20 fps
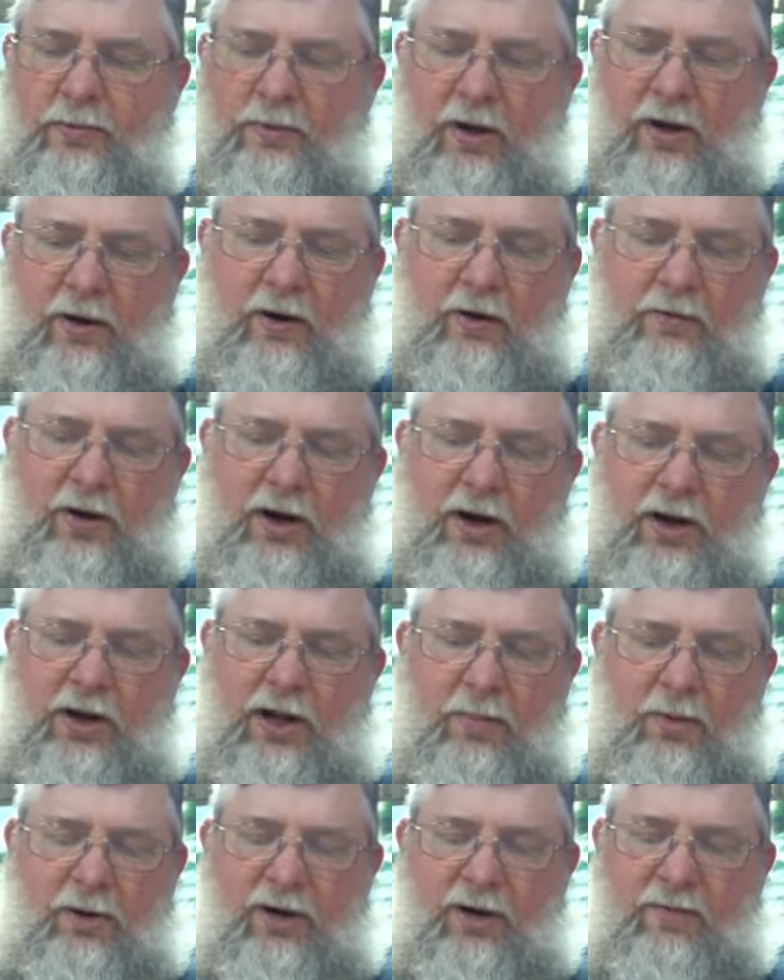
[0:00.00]
read a
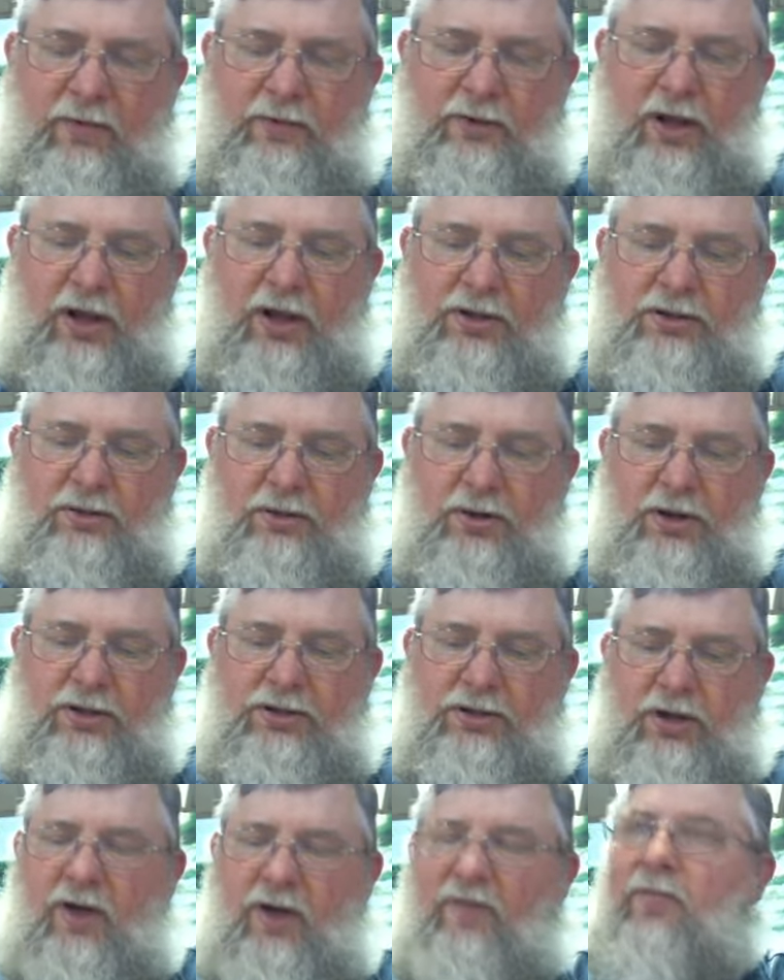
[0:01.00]
couple of different things on
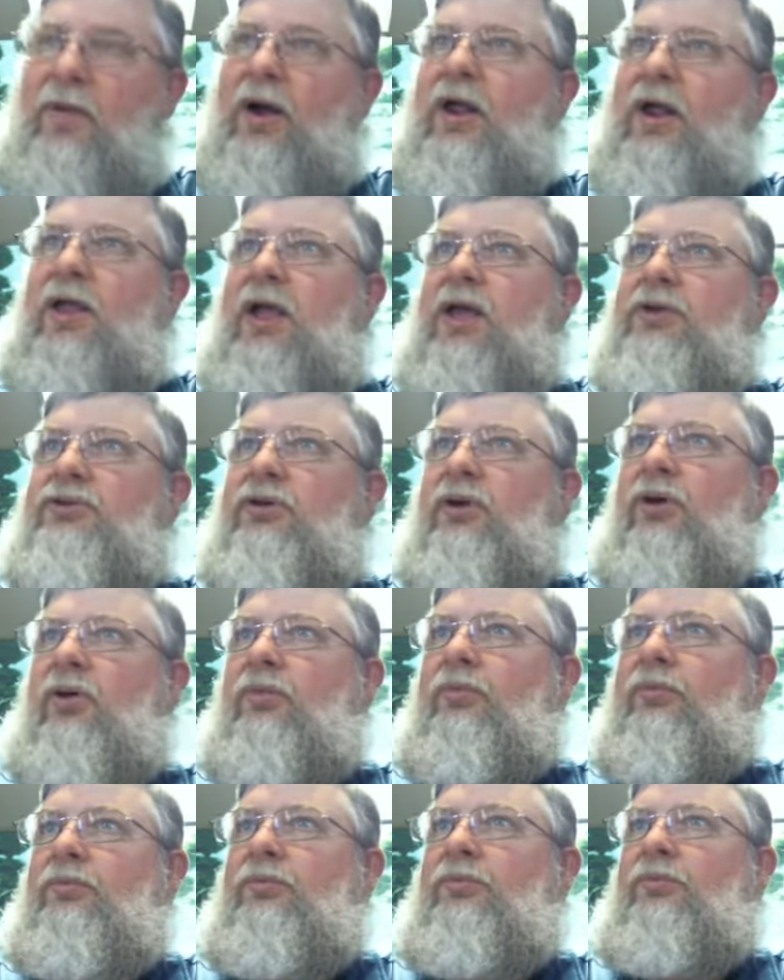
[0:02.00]
this, and everybody has their
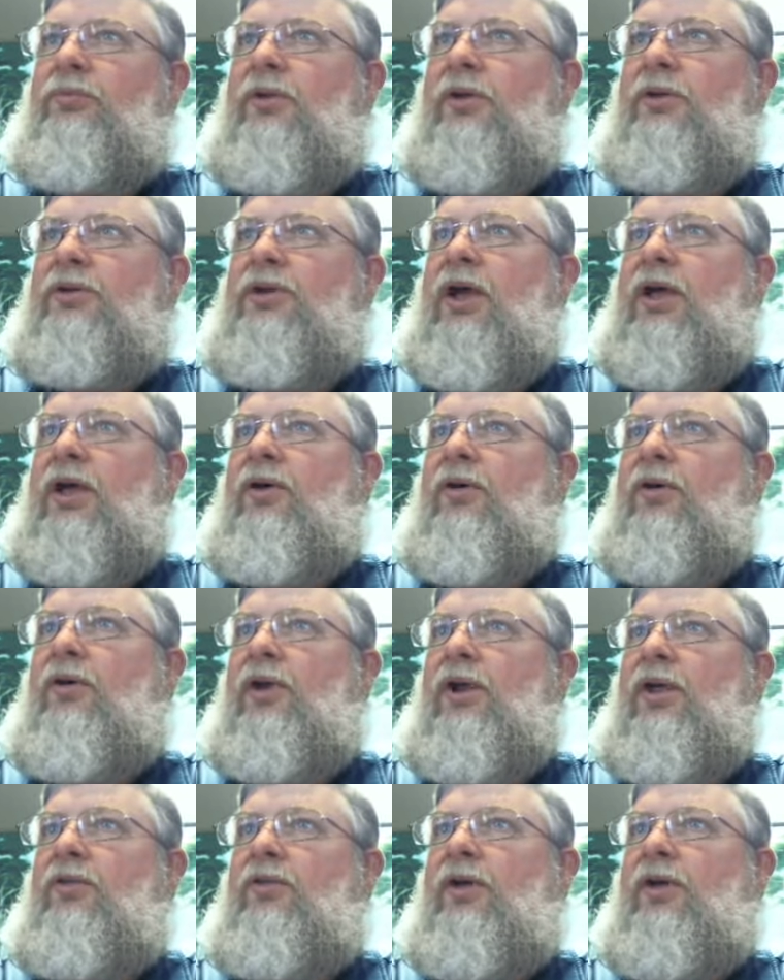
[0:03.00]
own take on it, I